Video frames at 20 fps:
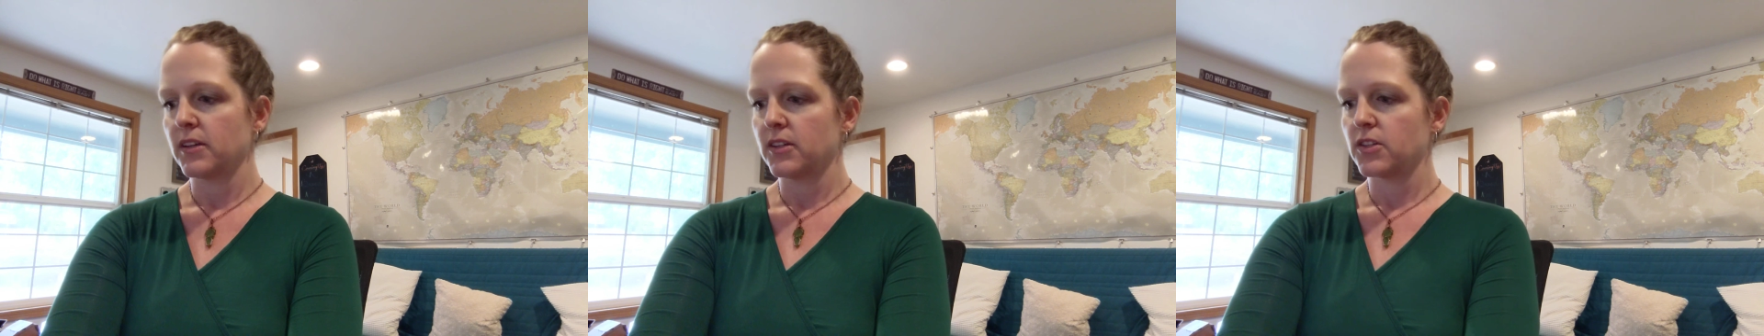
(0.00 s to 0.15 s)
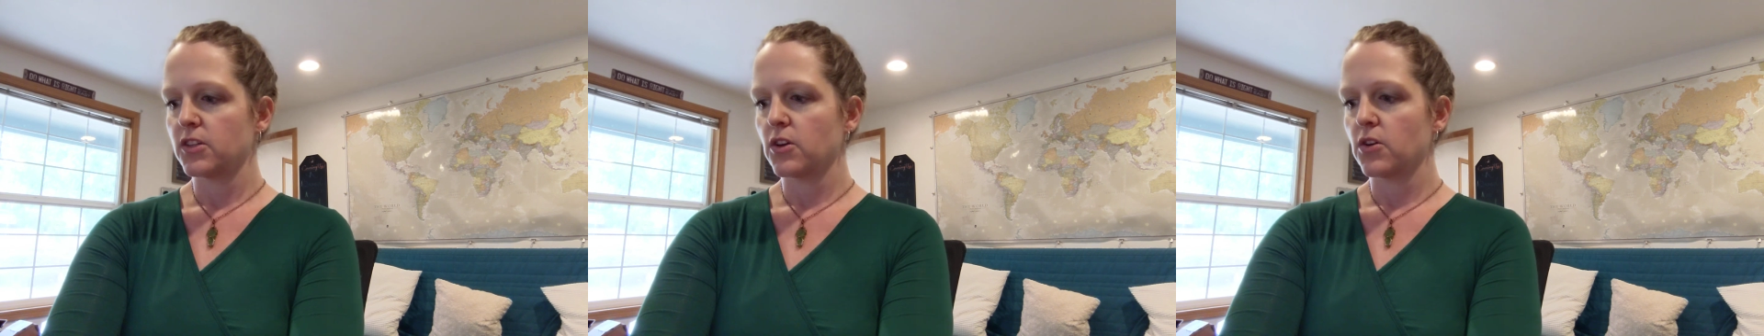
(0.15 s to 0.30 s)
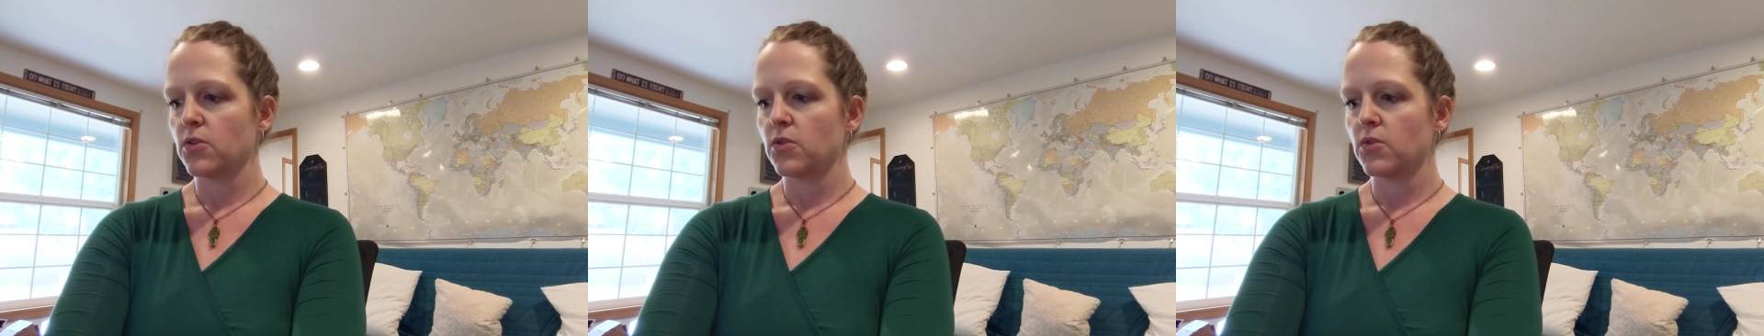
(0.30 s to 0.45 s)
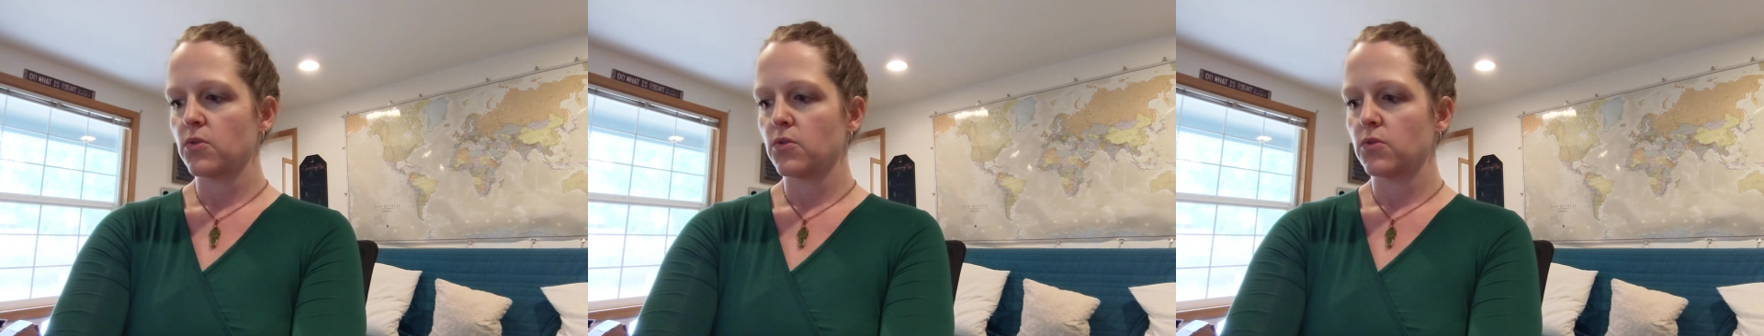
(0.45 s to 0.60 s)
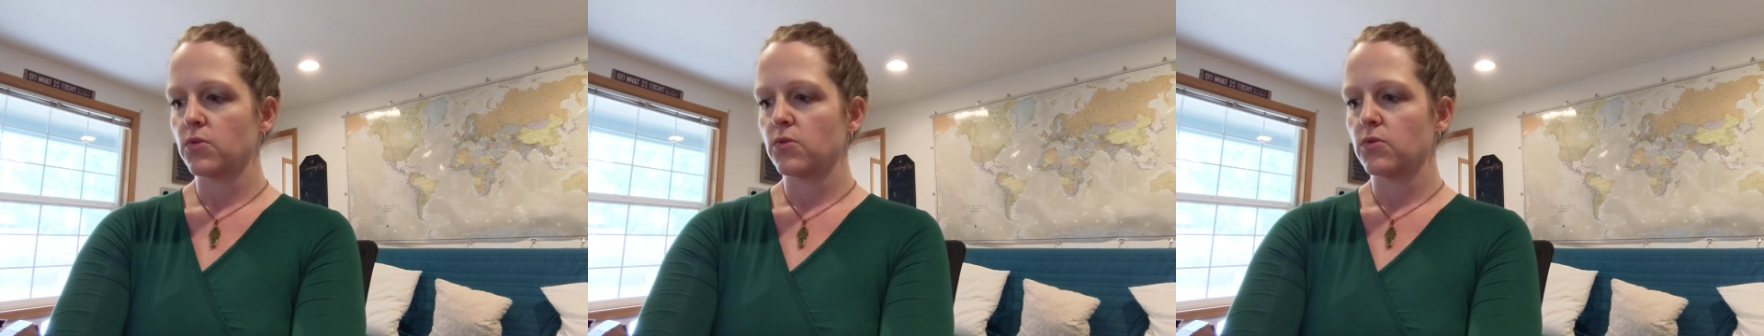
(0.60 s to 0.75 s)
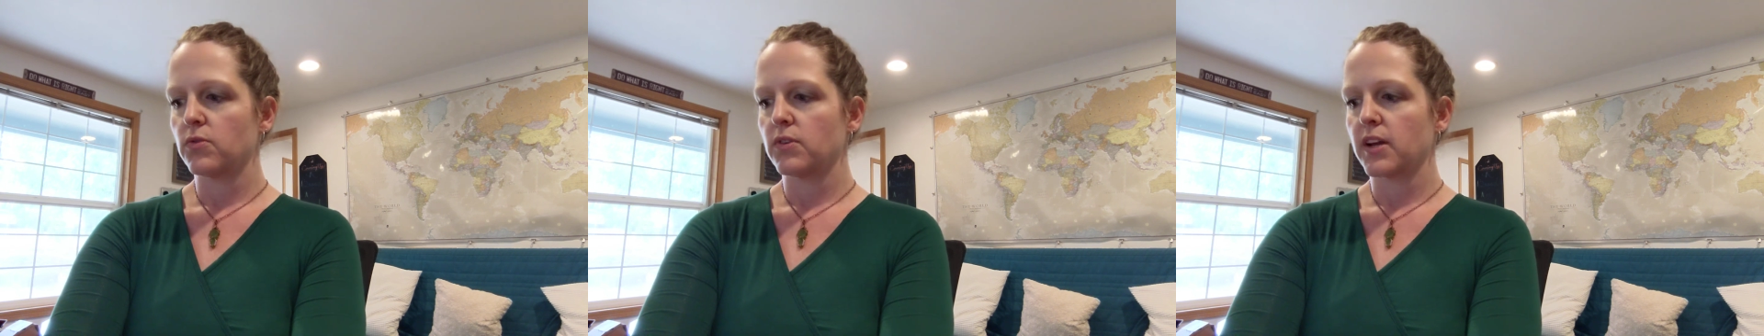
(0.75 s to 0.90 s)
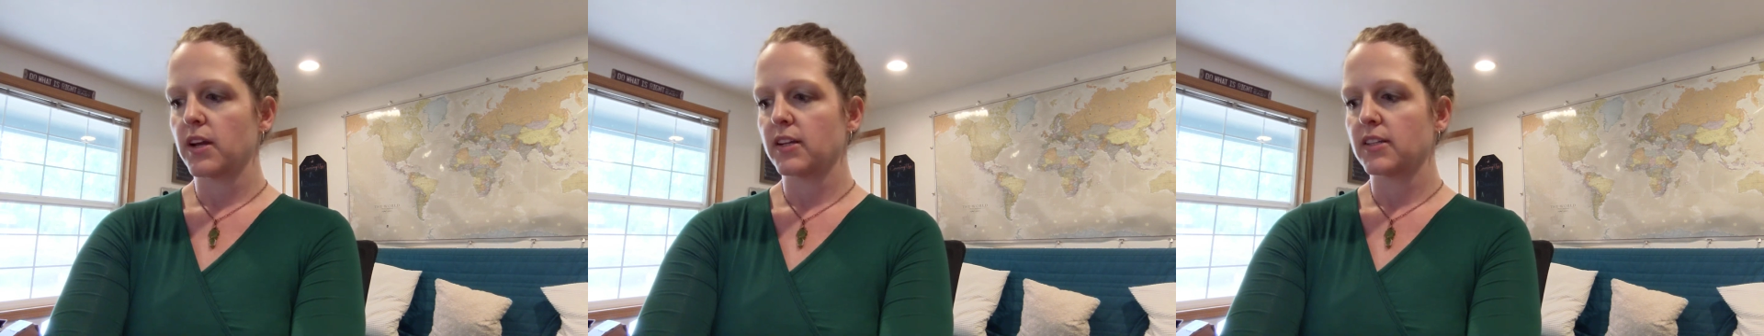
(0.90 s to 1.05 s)

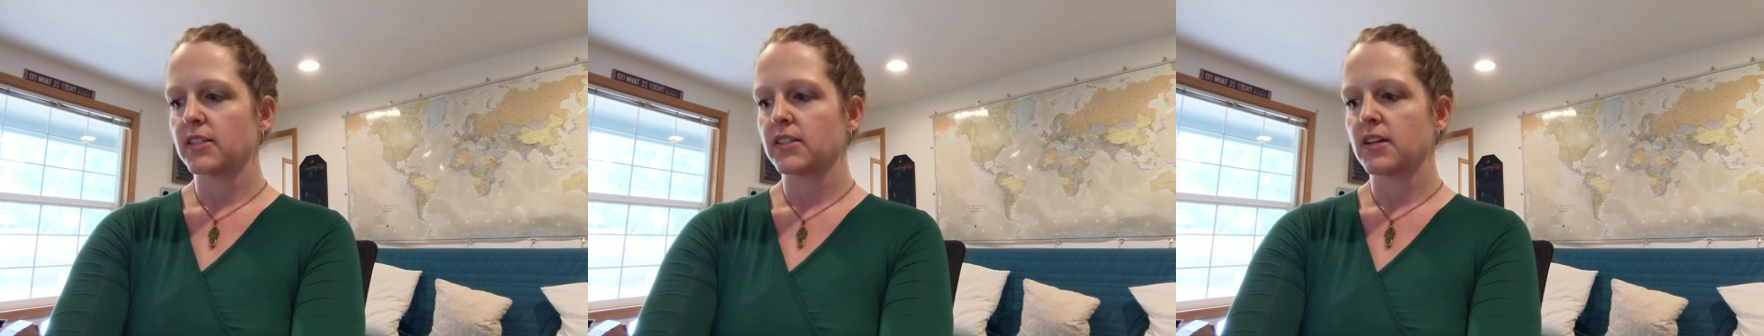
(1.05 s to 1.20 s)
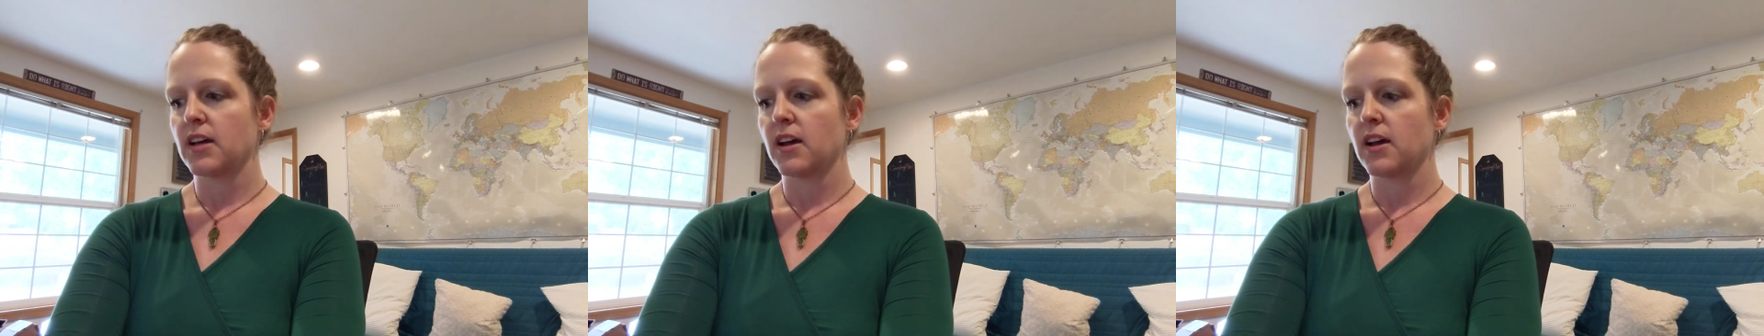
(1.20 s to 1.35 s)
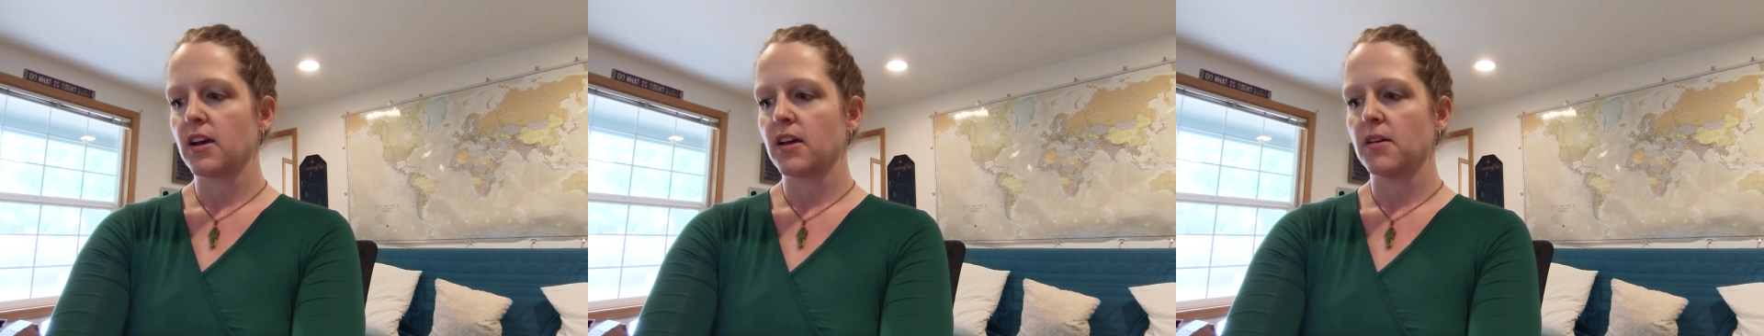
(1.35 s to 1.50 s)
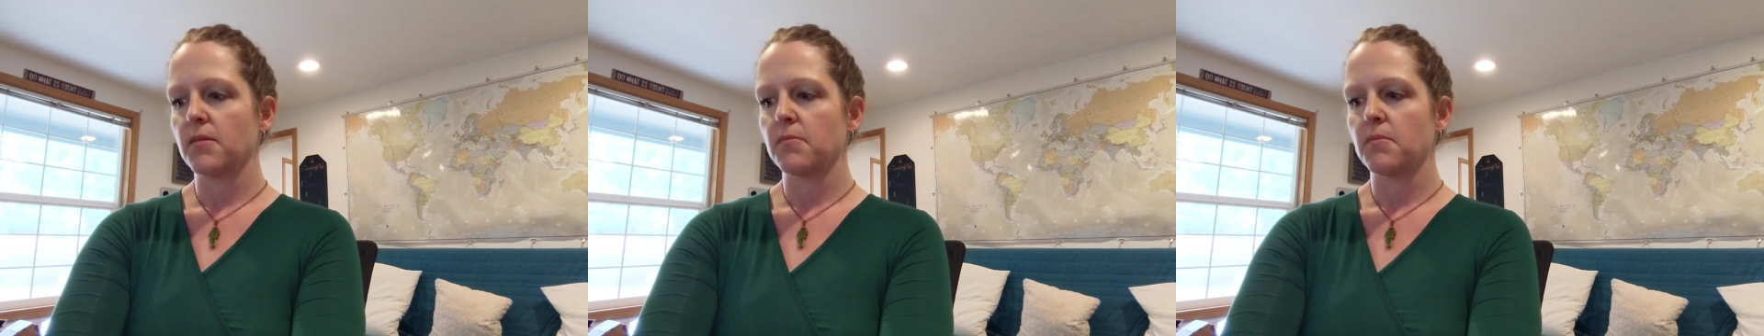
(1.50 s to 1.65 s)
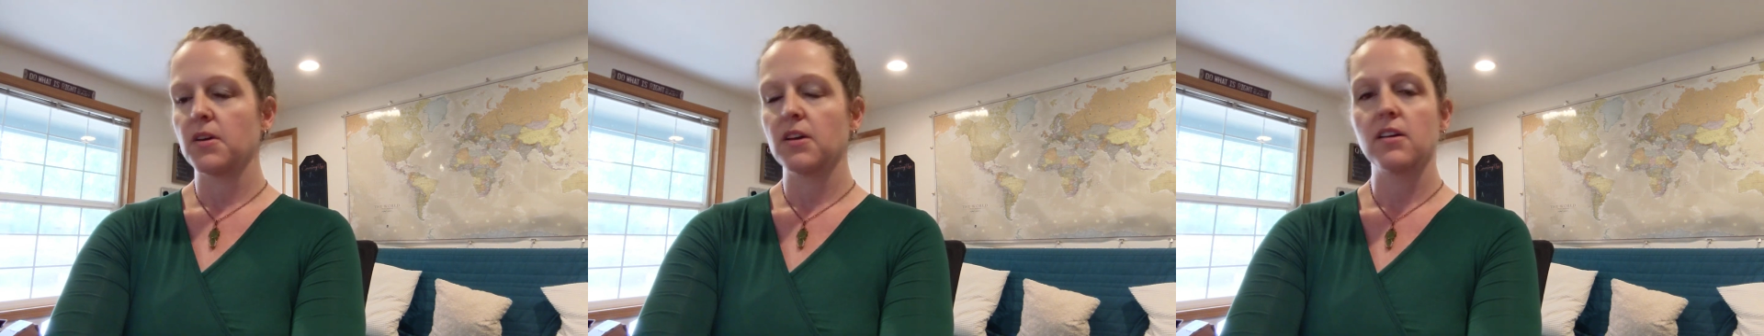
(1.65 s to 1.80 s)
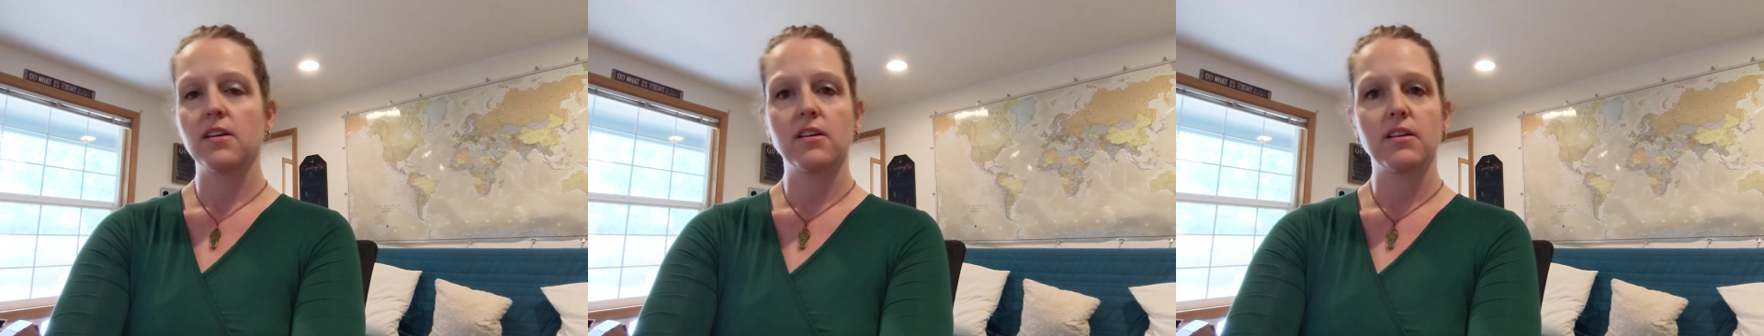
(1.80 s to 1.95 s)
So next time